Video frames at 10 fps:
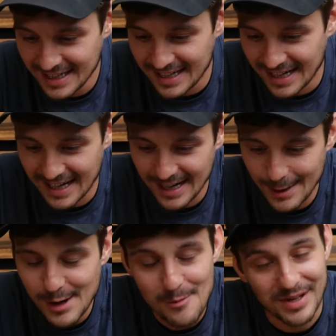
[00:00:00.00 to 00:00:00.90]

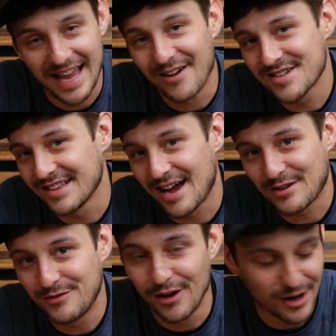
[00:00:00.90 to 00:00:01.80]
But that was a lot
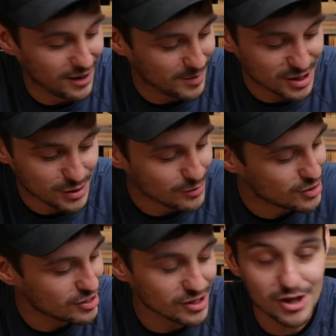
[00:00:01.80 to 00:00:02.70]
of fun. I'm a
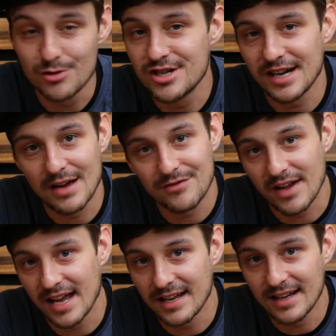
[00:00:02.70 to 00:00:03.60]
huge NF
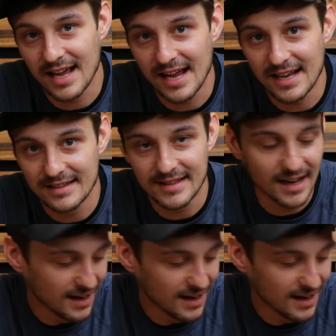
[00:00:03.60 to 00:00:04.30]
fan, and